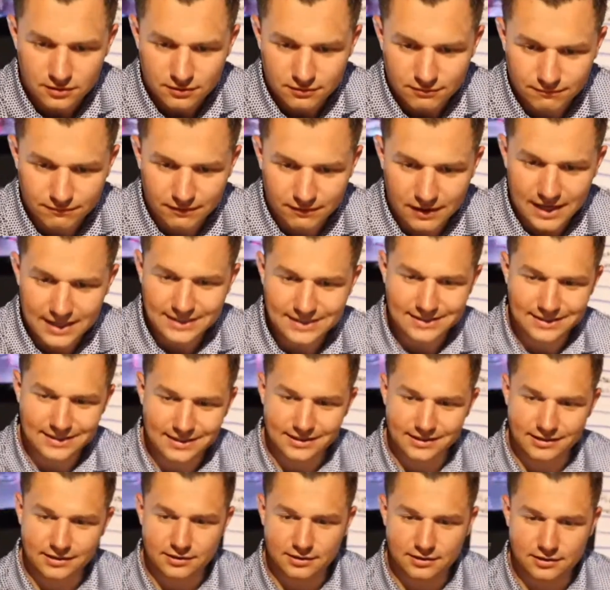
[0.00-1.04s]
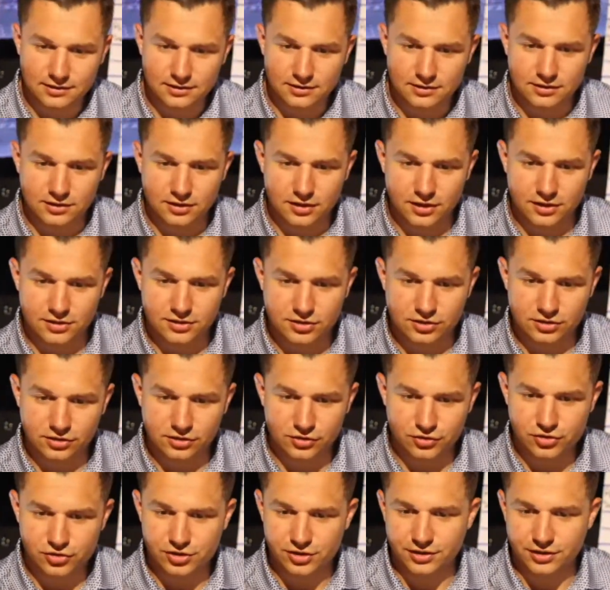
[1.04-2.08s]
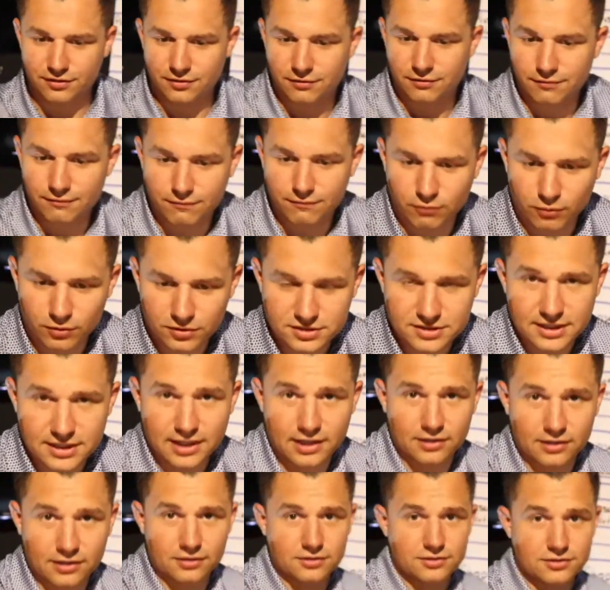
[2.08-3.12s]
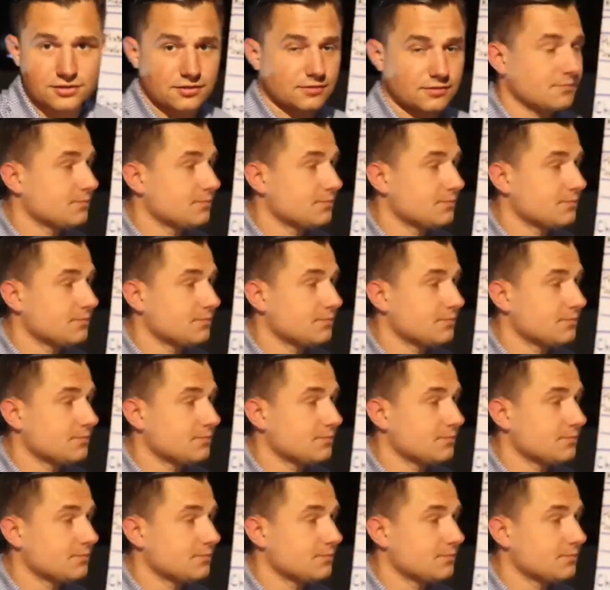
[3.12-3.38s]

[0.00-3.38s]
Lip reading: finding a solution for sellers.